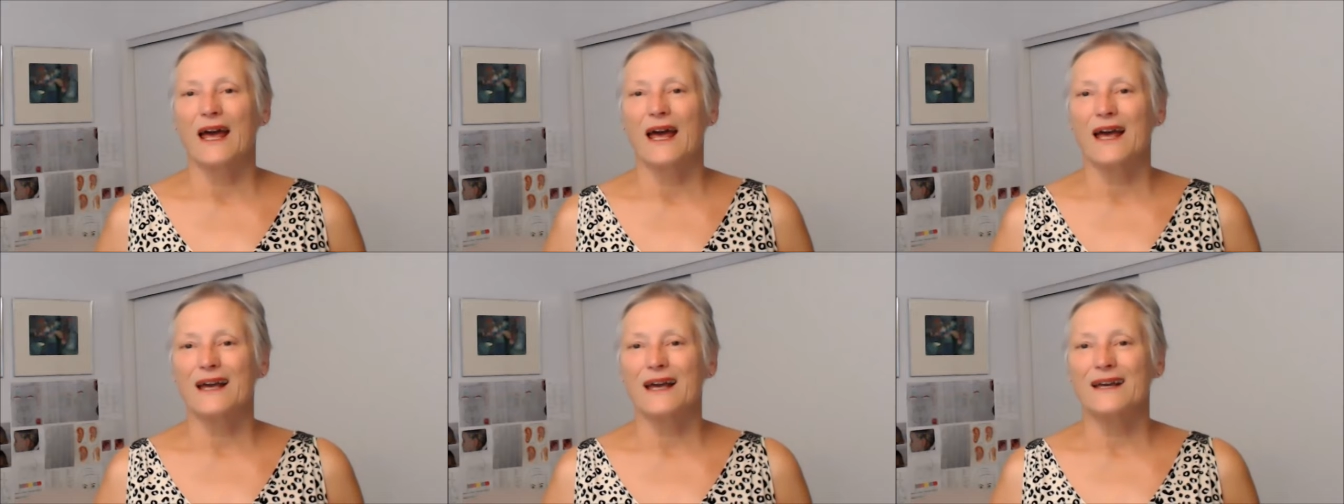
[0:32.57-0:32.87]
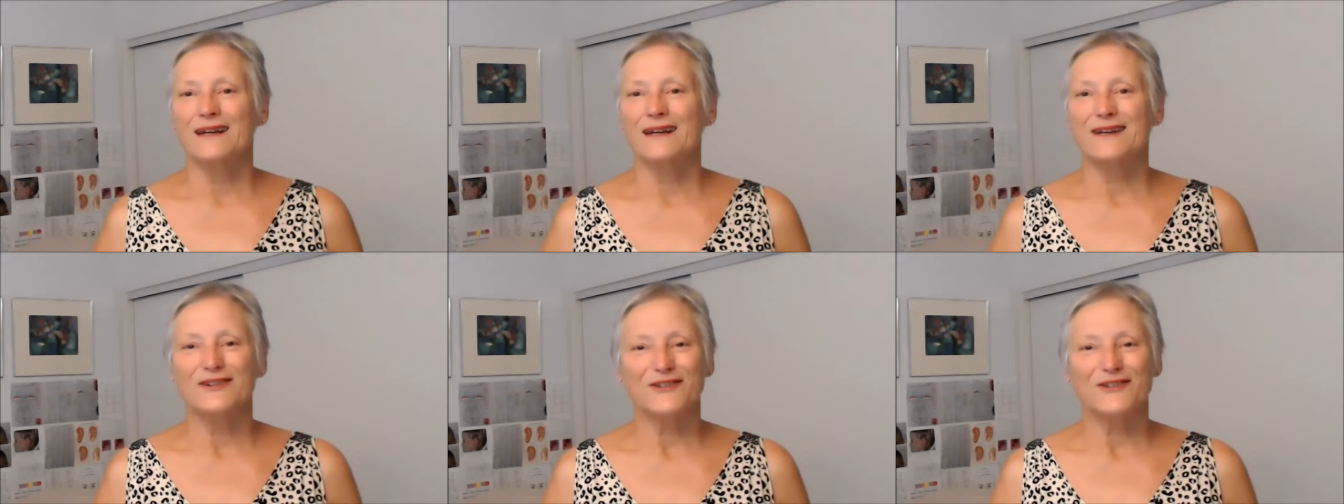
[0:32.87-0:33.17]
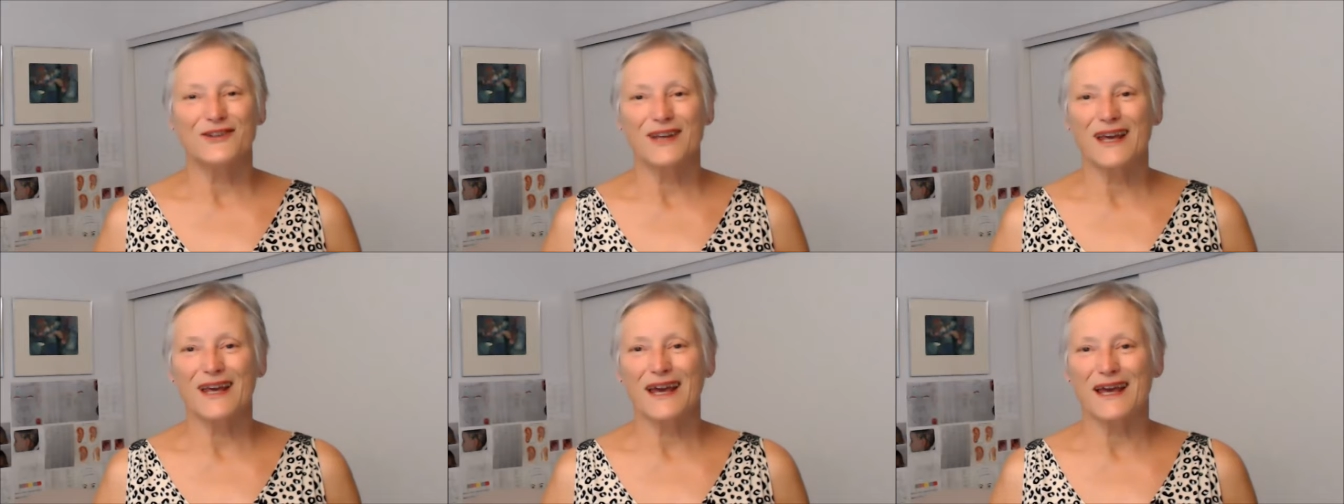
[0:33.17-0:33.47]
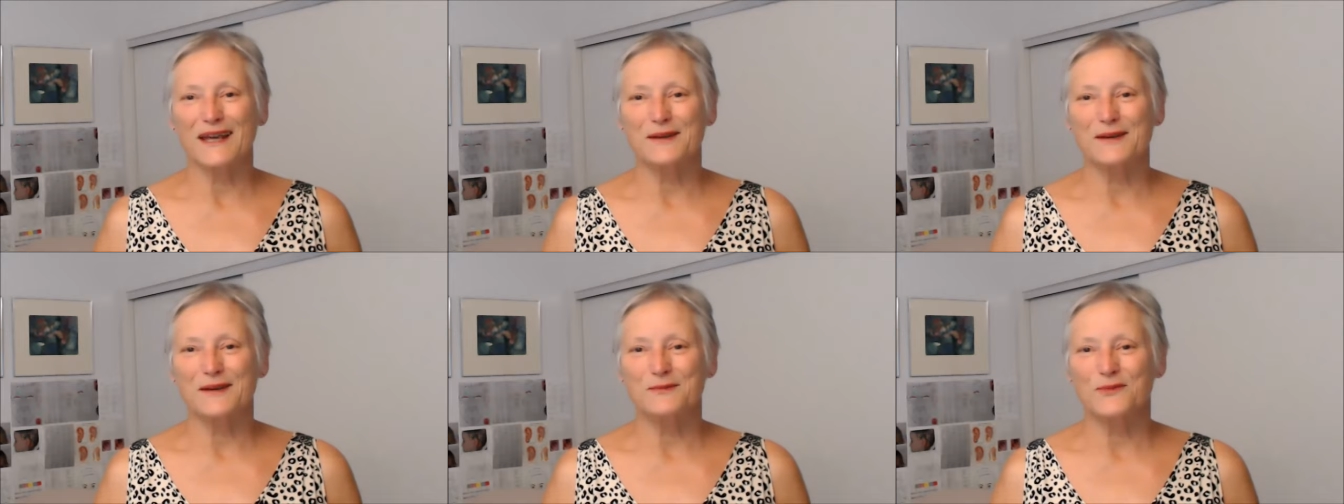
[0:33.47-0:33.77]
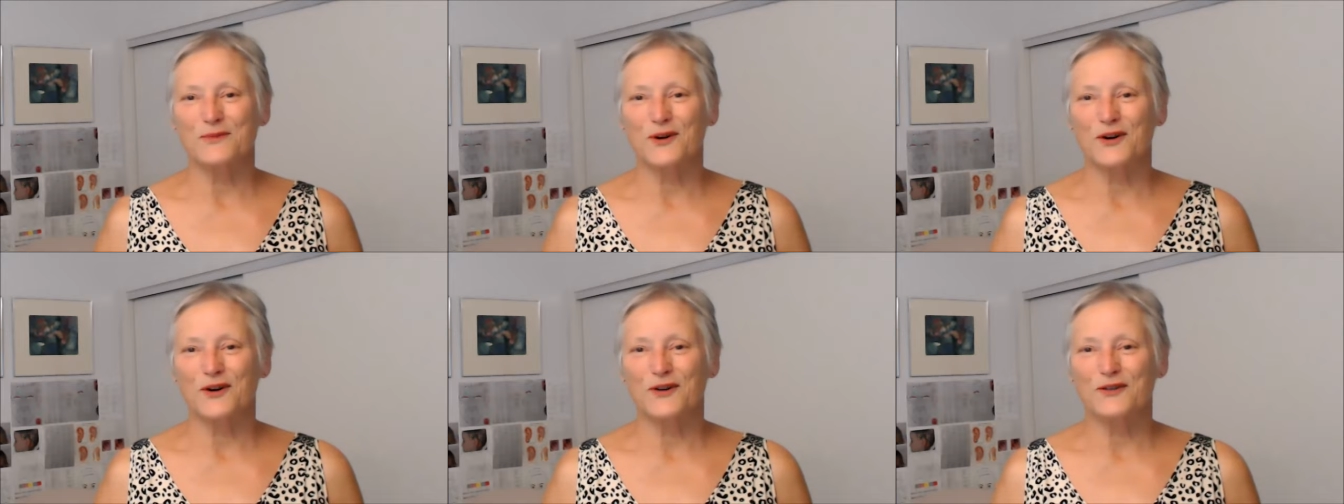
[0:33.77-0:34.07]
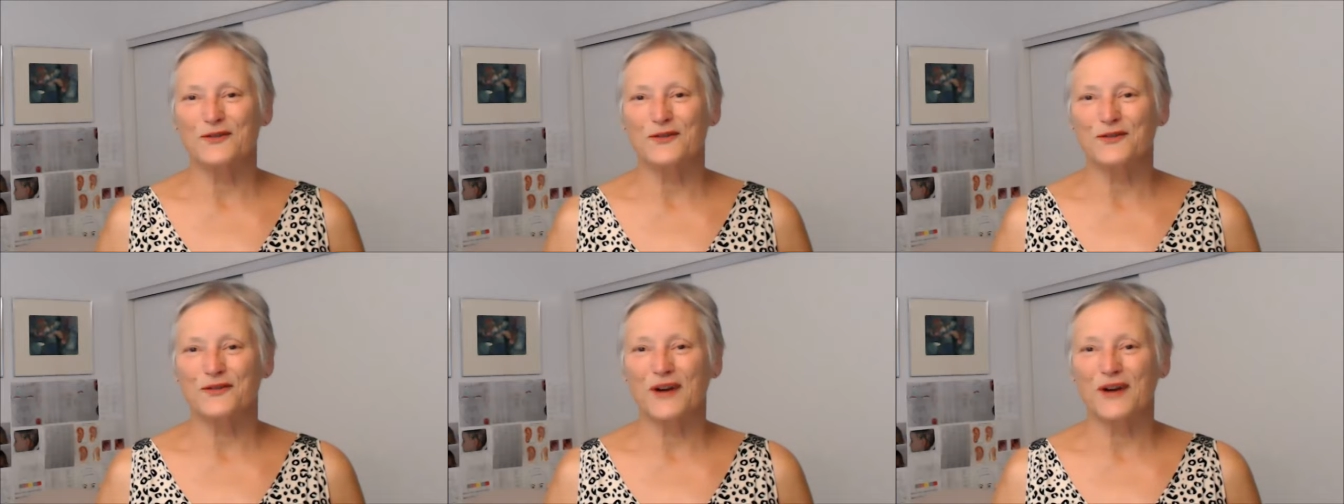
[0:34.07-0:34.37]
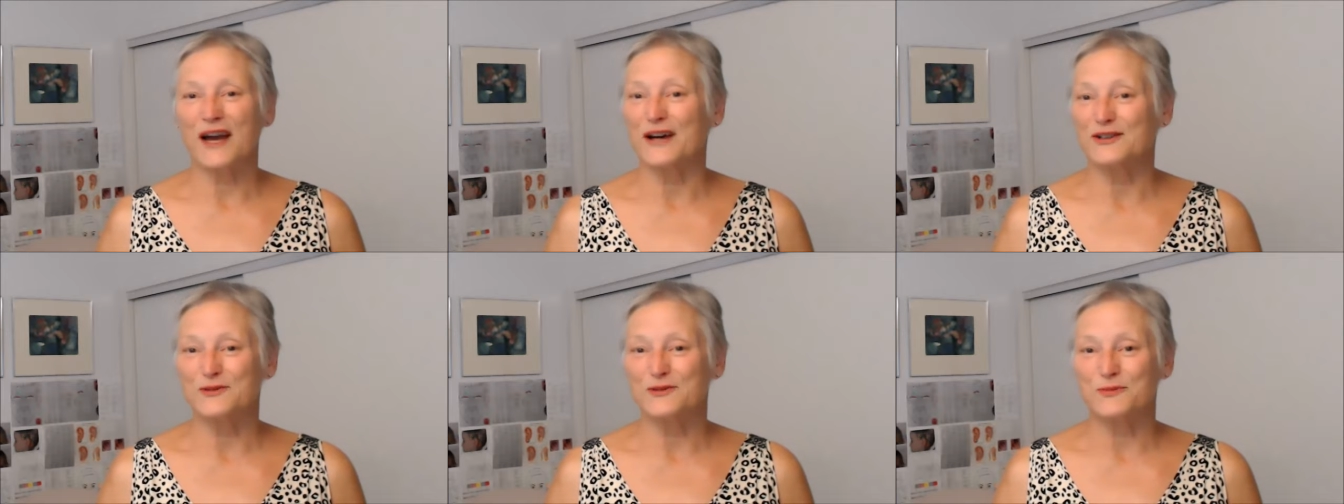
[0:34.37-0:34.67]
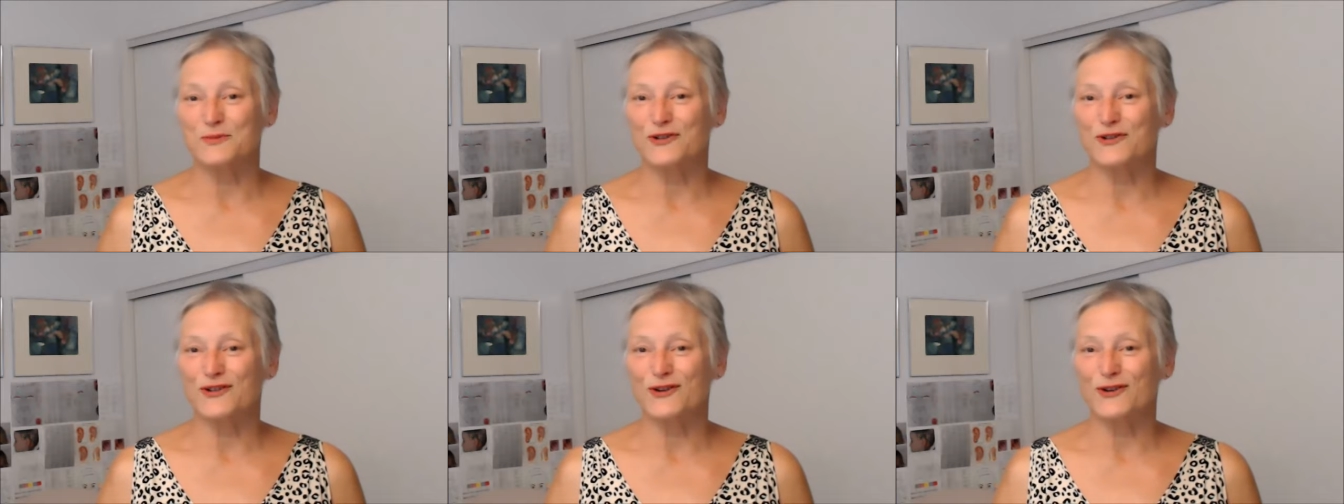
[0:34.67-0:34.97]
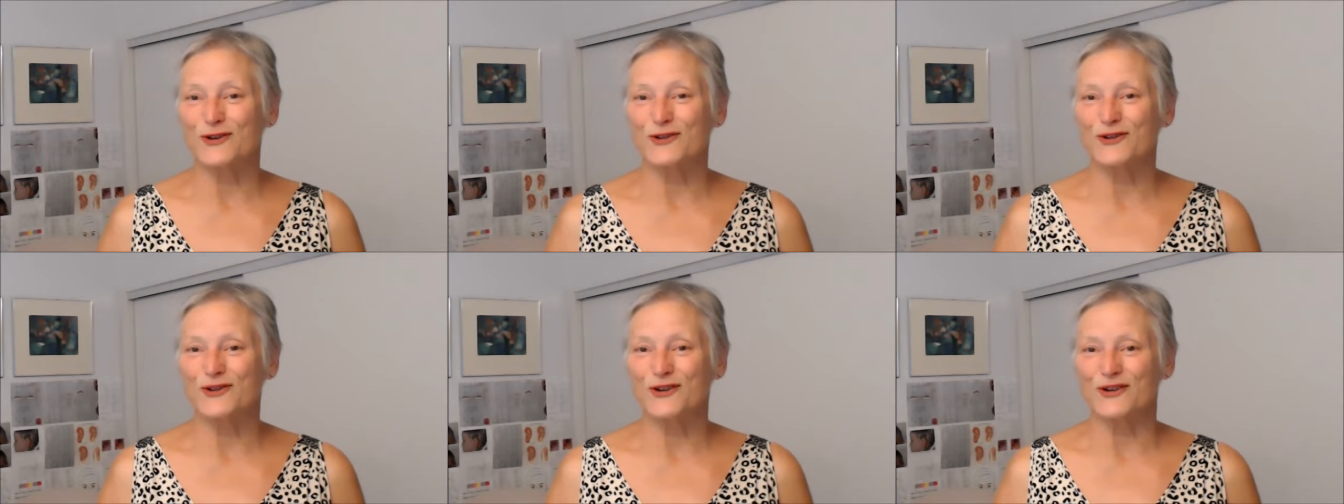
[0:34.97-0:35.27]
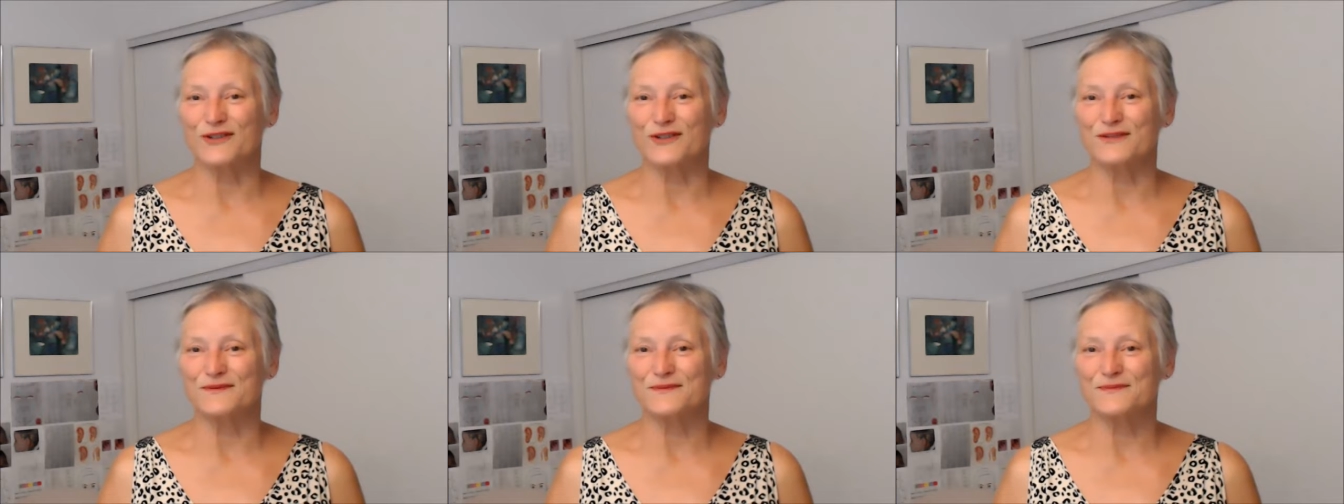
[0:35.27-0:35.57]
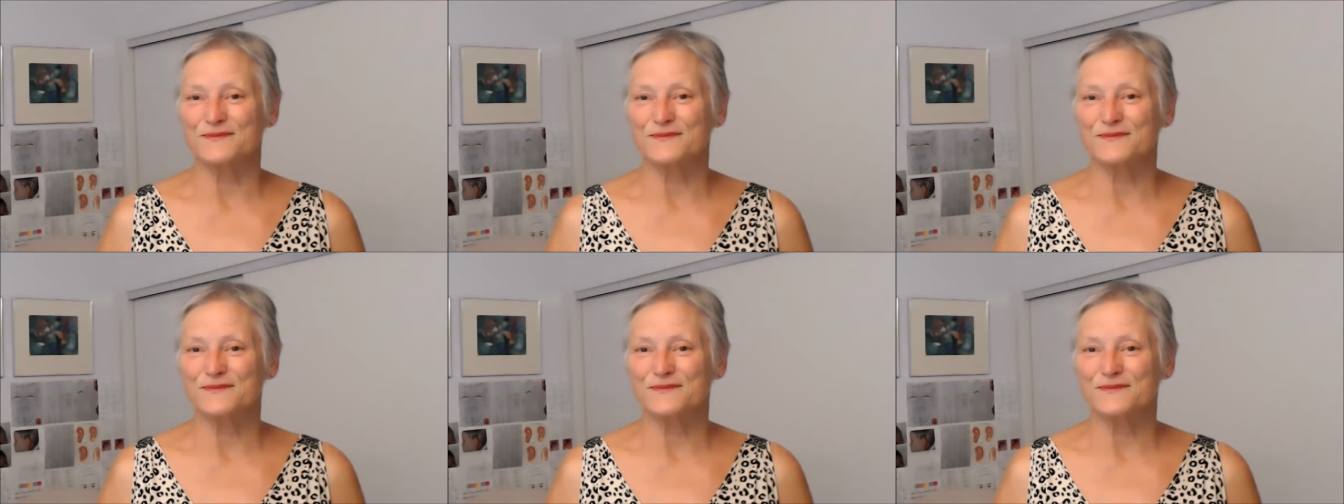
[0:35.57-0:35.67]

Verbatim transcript: It is the game of how to put socks on.